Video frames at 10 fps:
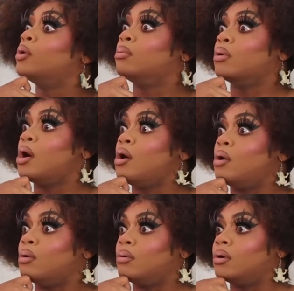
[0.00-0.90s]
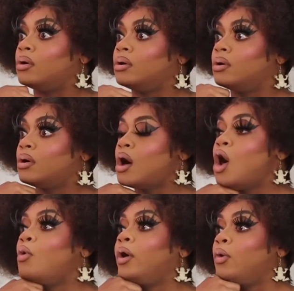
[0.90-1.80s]
were broke.
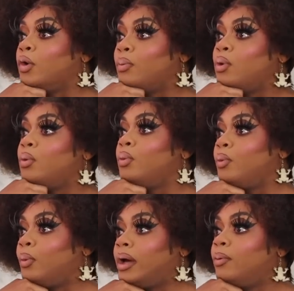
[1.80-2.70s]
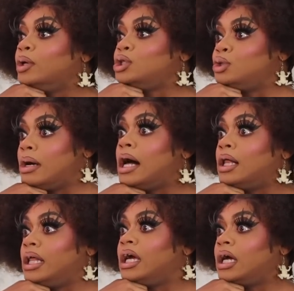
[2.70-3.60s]
Oh, we were
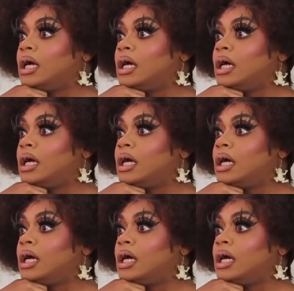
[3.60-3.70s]
struggling.